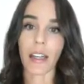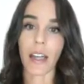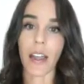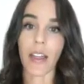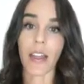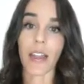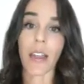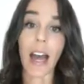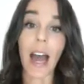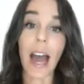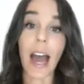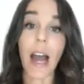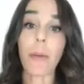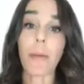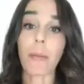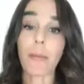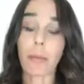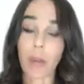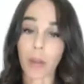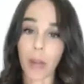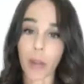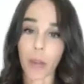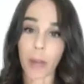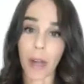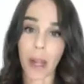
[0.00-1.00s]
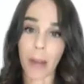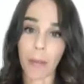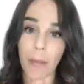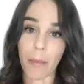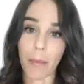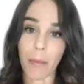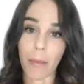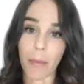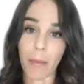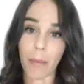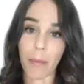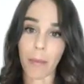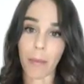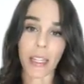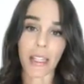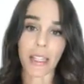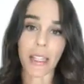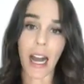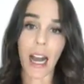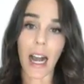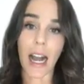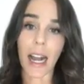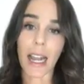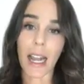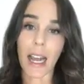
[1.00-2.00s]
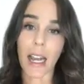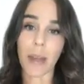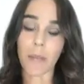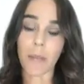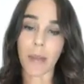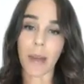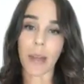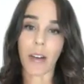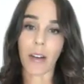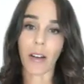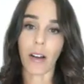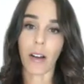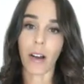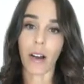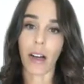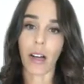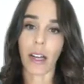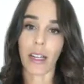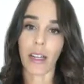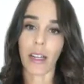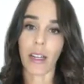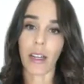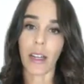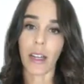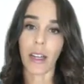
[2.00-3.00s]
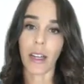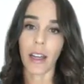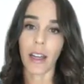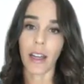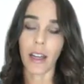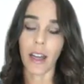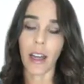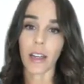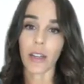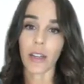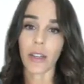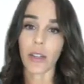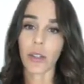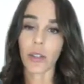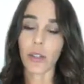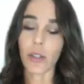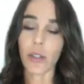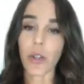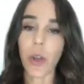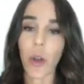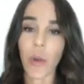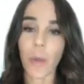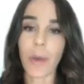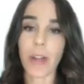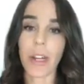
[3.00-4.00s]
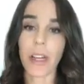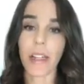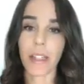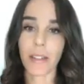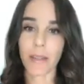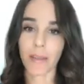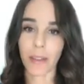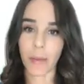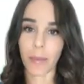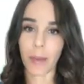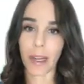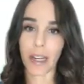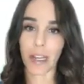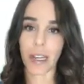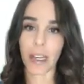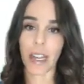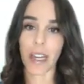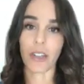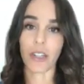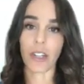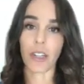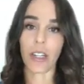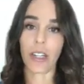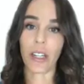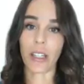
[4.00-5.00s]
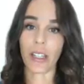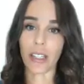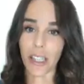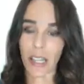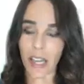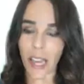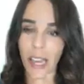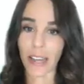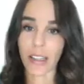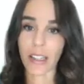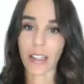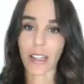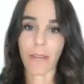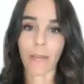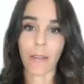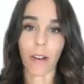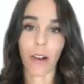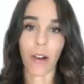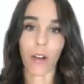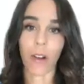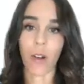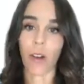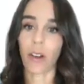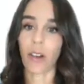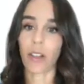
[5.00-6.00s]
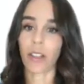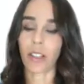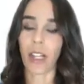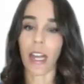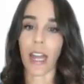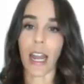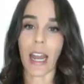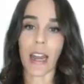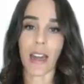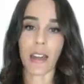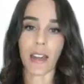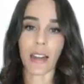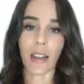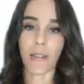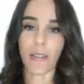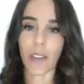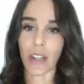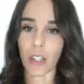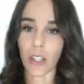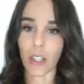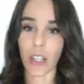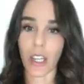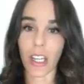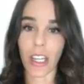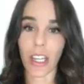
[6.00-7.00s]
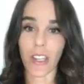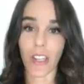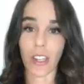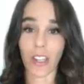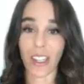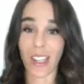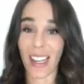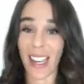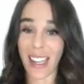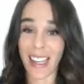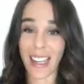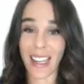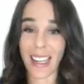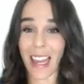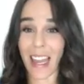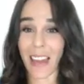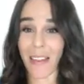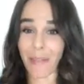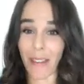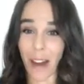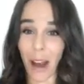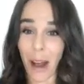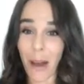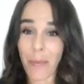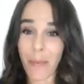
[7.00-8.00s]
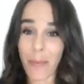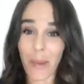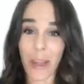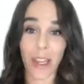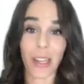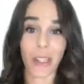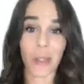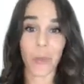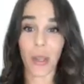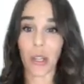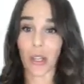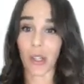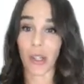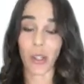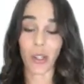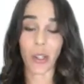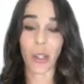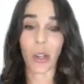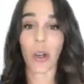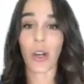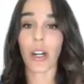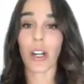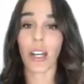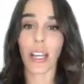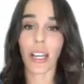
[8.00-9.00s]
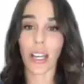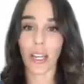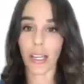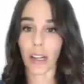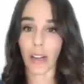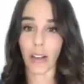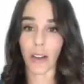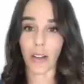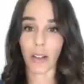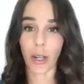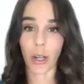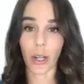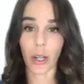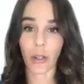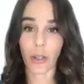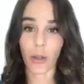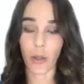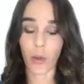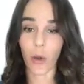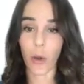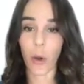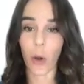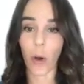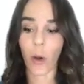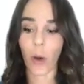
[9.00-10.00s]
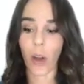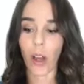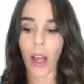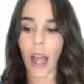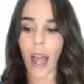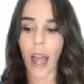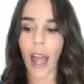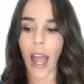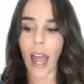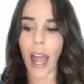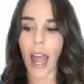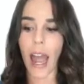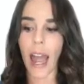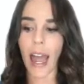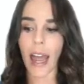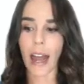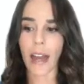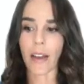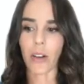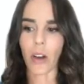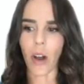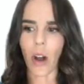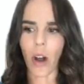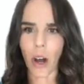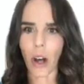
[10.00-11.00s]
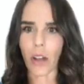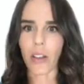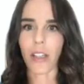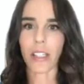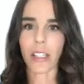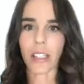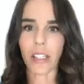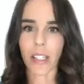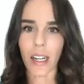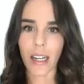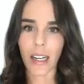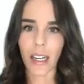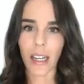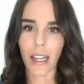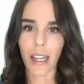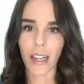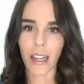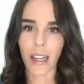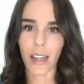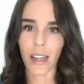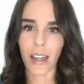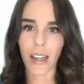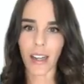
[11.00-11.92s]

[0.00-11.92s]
that blew my mind because I had been on so many different medications and antifungals, and eventually they just like gave up because we just couldn't get it under control. And all of a sudden,